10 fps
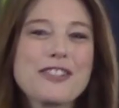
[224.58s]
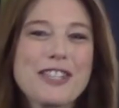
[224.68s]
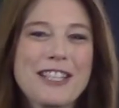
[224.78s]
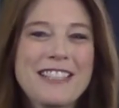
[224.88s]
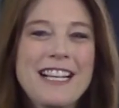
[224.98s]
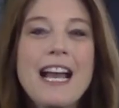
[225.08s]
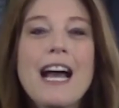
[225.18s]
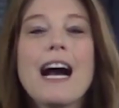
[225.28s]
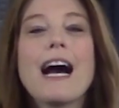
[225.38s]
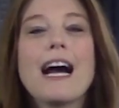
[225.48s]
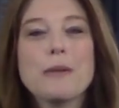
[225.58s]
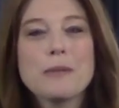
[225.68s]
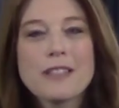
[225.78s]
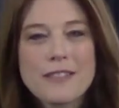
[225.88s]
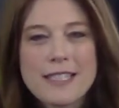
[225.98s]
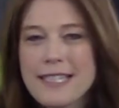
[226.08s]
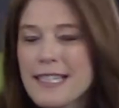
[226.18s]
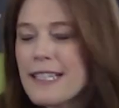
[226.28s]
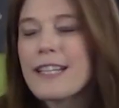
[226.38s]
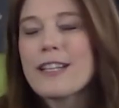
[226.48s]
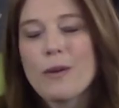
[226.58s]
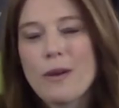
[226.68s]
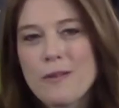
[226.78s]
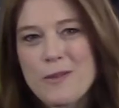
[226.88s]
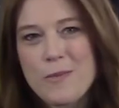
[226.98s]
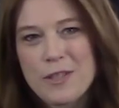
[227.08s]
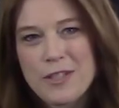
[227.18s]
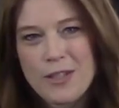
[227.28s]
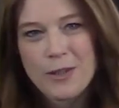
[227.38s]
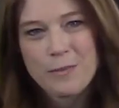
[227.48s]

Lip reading: share it. I would love to see it, and I know others would too.